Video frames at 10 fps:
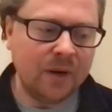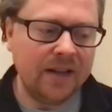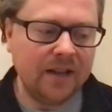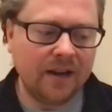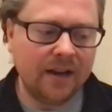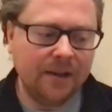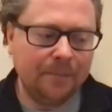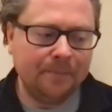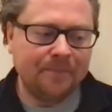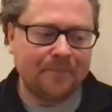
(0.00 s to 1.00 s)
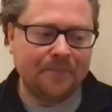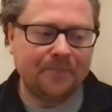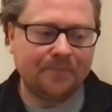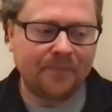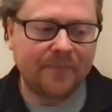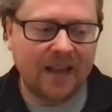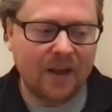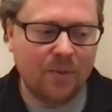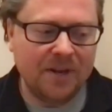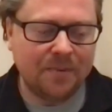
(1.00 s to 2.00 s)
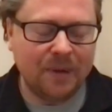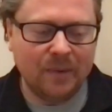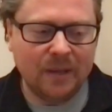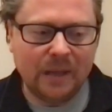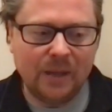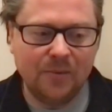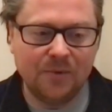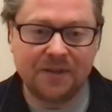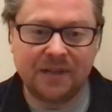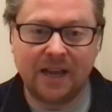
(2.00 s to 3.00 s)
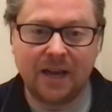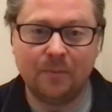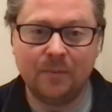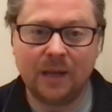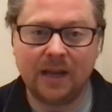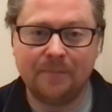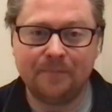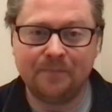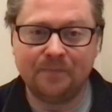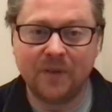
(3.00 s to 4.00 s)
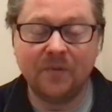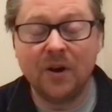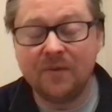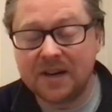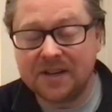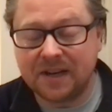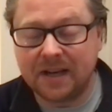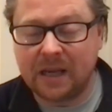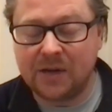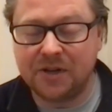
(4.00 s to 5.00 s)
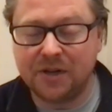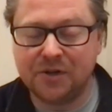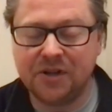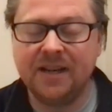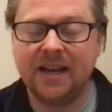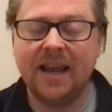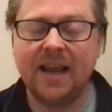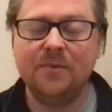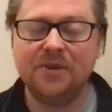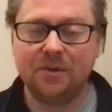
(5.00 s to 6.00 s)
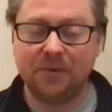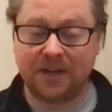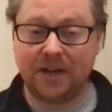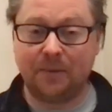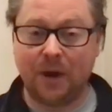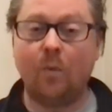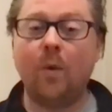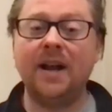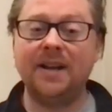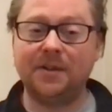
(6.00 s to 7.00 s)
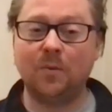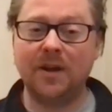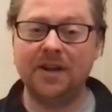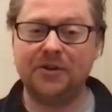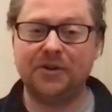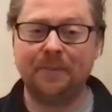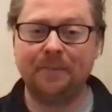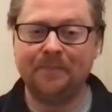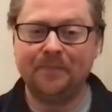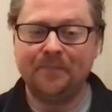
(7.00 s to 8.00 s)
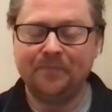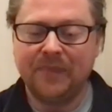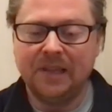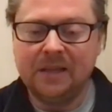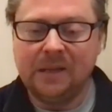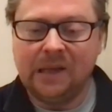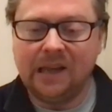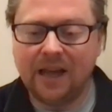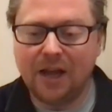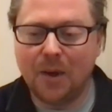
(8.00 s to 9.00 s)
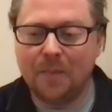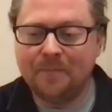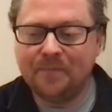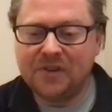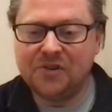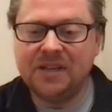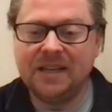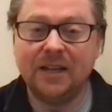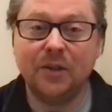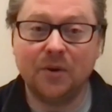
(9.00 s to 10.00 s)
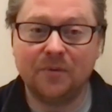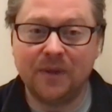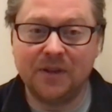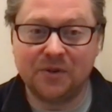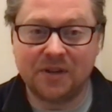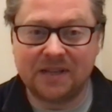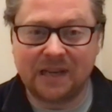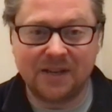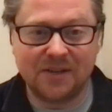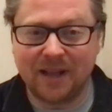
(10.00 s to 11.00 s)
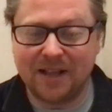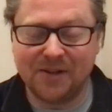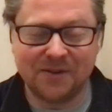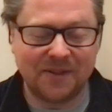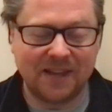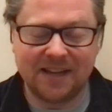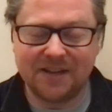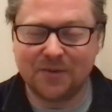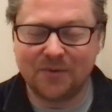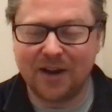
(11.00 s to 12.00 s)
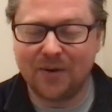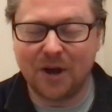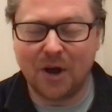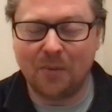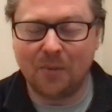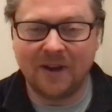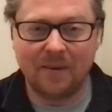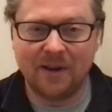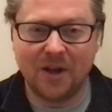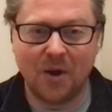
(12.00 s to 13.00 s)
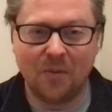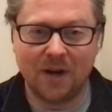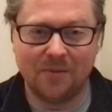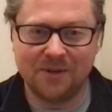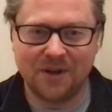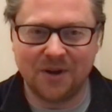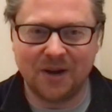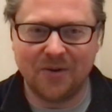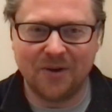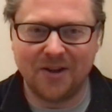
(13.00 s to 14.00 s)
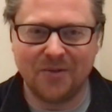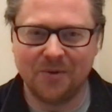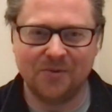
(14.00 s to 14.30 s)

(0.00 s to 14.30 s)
I, I, I went to my mother, who was um, um, very, very psychic. She, she claimed she was a, a white witch. Um, she did a lot of interesting spells and things around our family home when I was younger, and I thought it